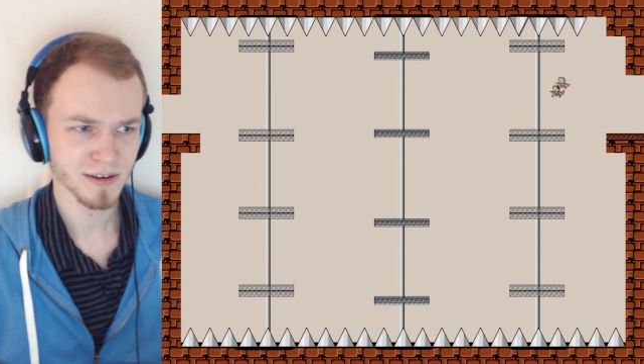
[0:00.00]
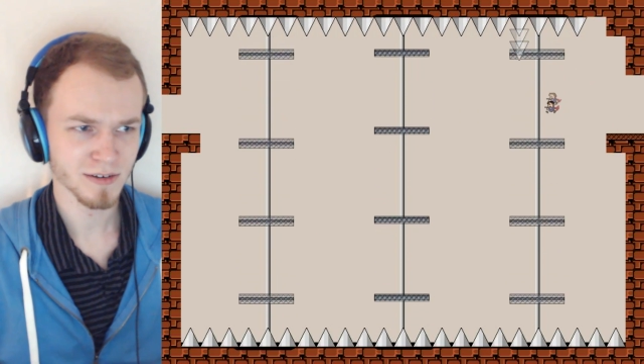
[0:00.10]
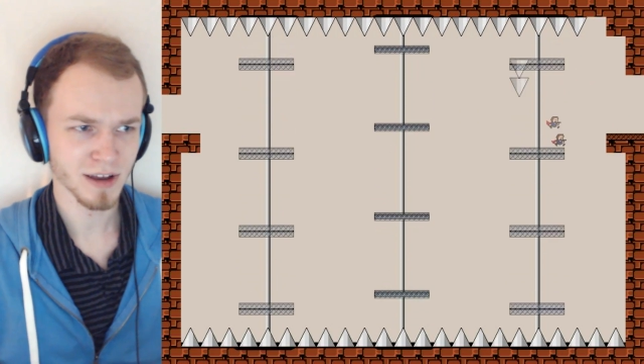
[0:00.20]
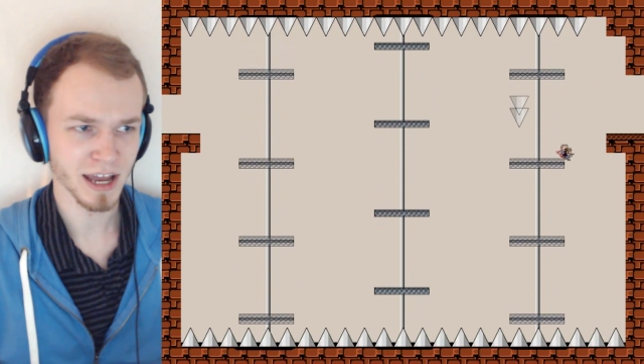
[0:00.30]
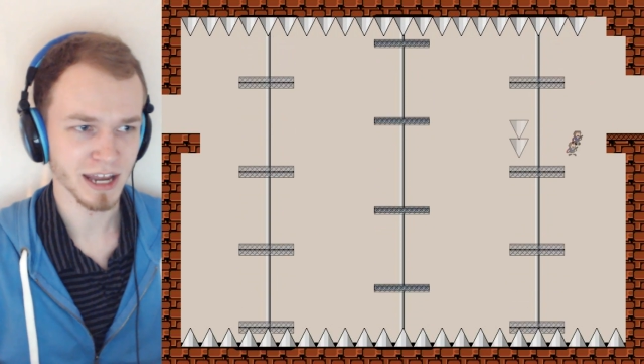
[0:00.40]

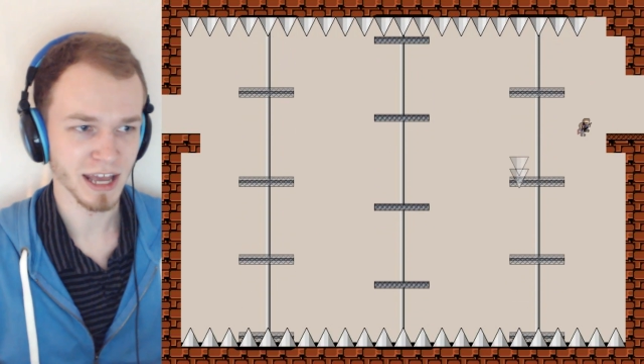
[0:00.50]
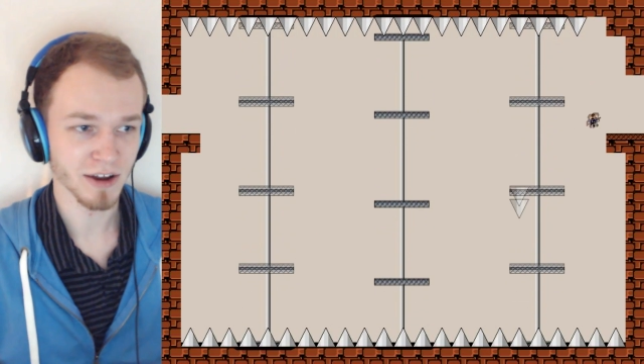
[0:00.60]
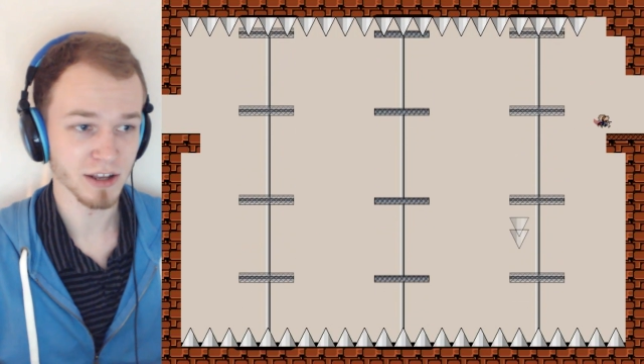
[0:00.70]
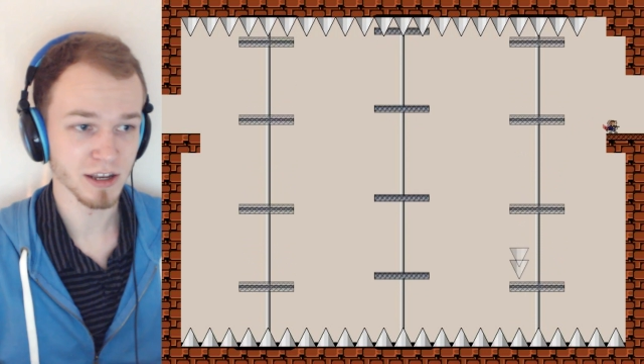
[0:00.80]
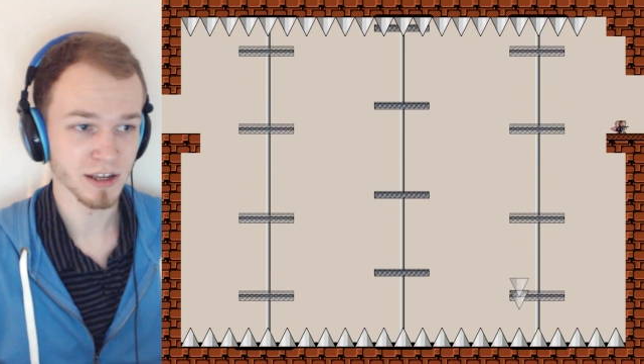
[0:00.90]
Right,
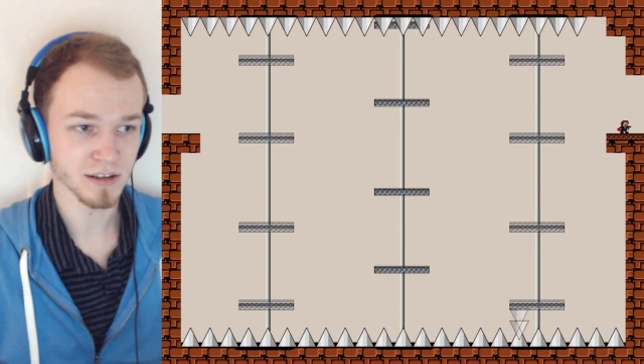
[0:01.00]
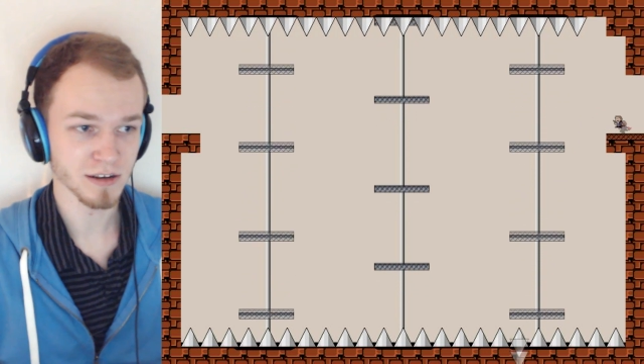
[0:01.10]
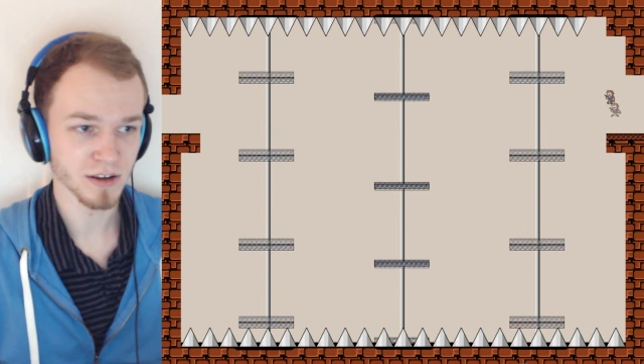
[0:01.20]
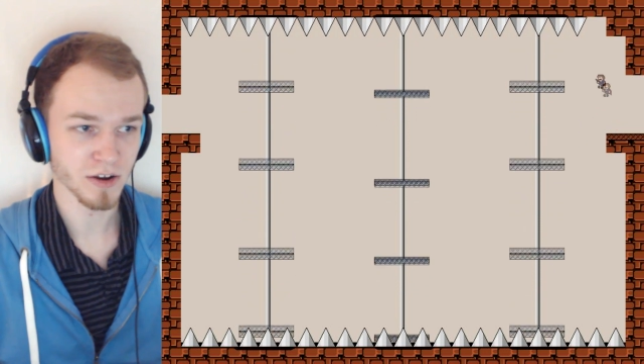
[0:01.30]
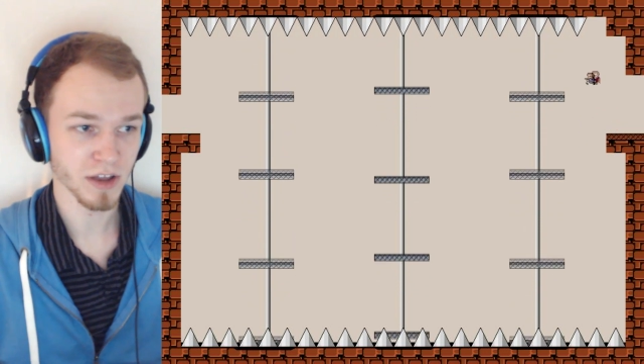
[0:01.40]
how did I...
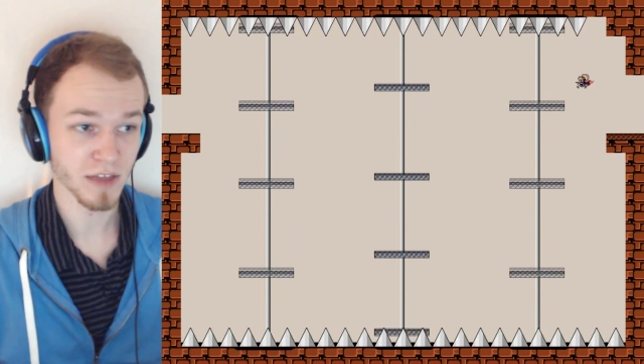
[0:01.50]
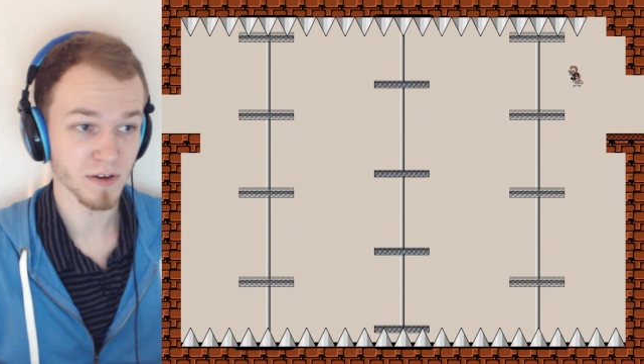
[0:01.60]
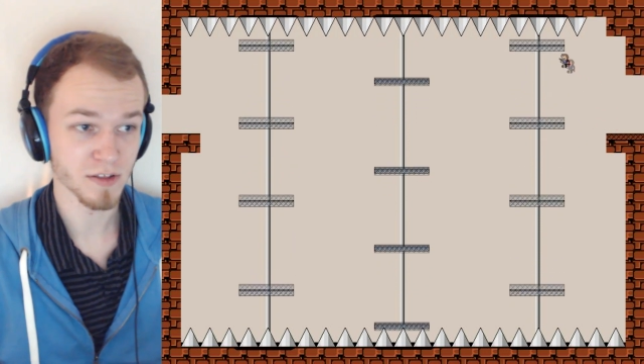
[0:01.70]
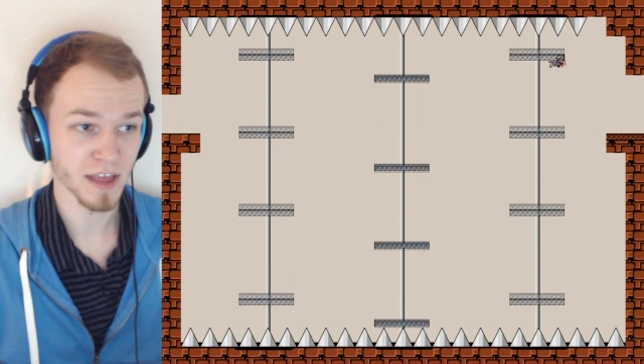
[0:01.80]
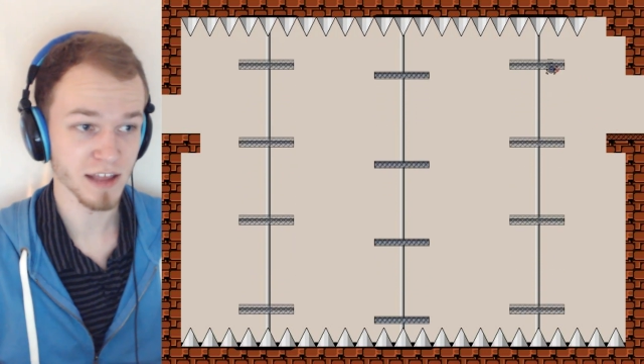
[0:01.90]
Okay,
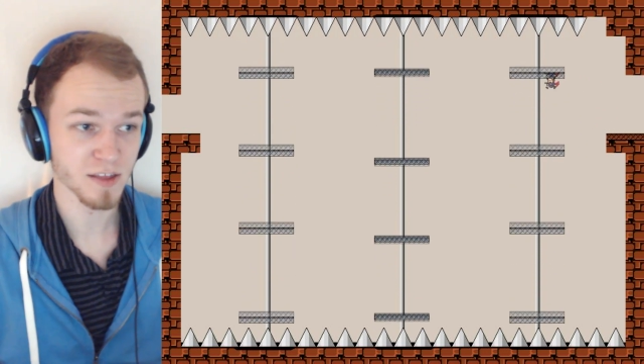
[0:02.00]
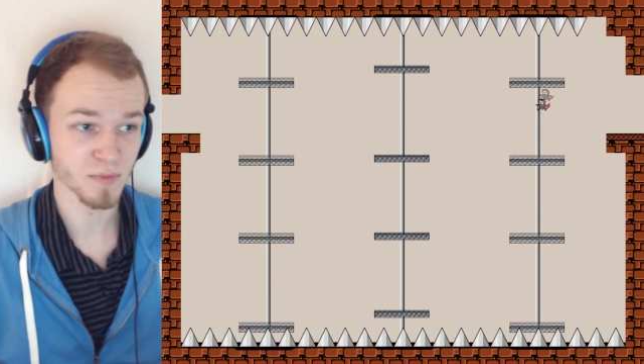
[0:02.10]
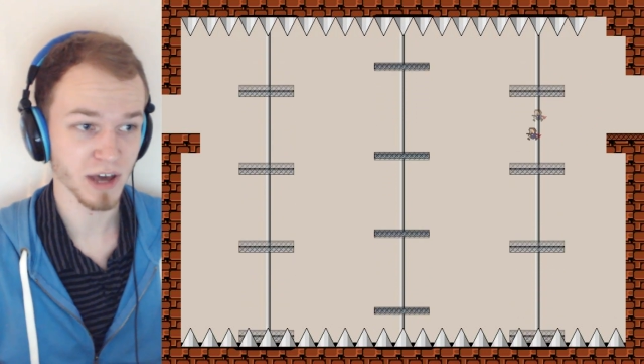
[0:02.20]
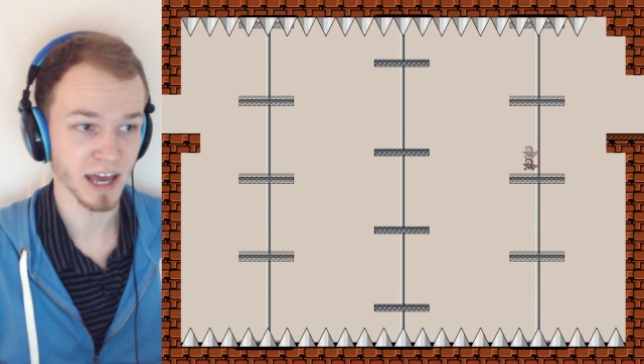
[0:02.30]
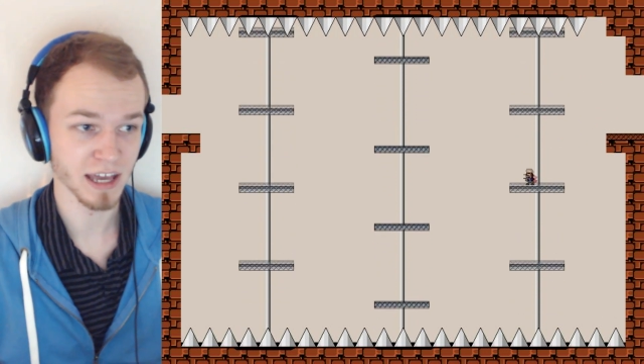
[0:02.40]
there's that
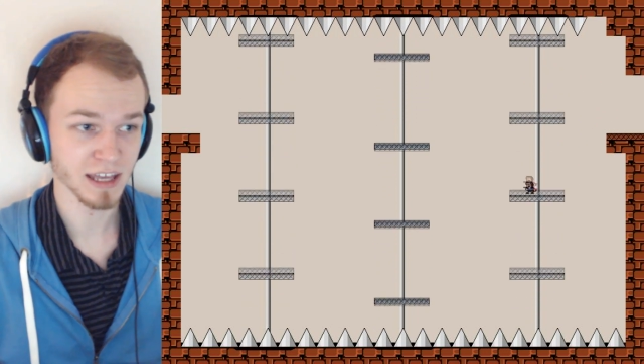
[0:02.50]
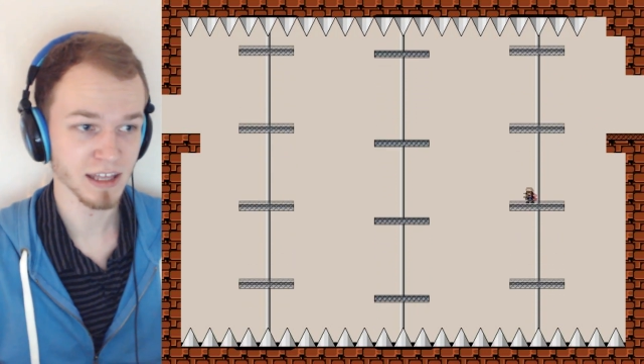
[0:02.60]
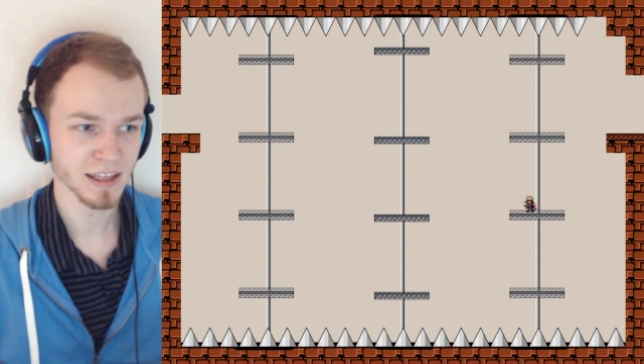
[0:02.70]
spike.